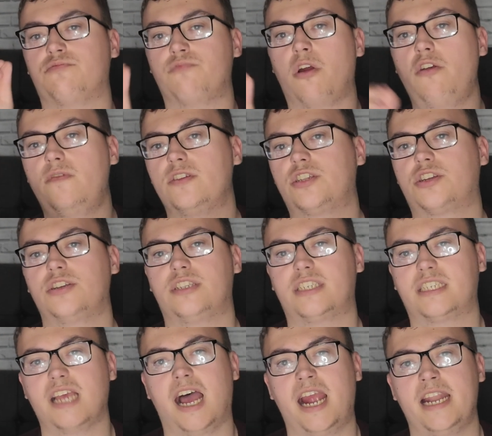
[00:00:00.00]
Rovers could
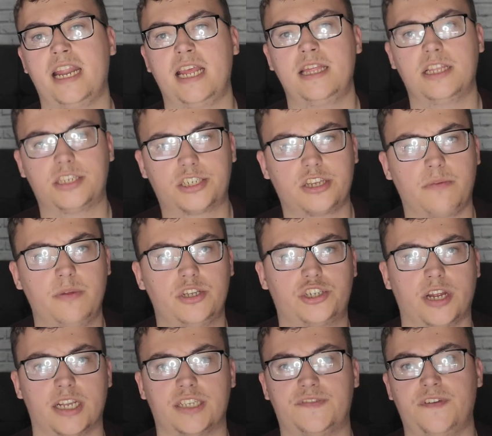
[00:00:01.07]
sign in the summer
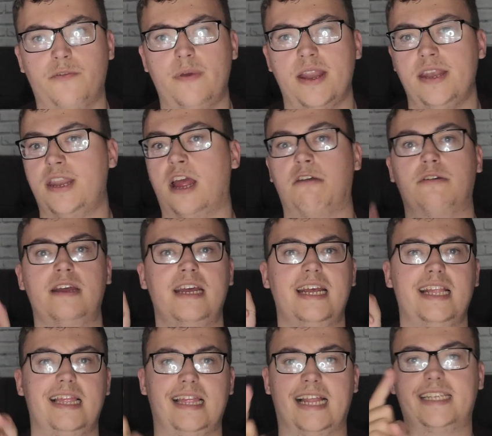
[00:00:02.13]
transfer window.
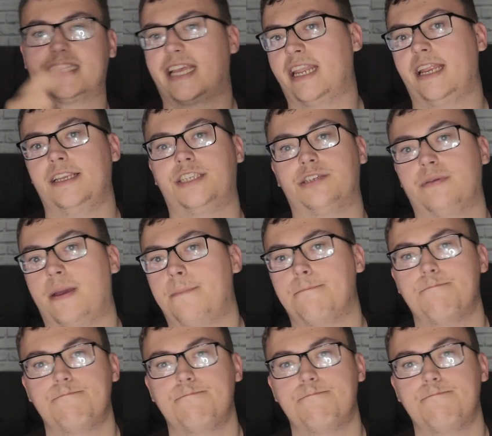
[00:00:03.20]
Let's get into it.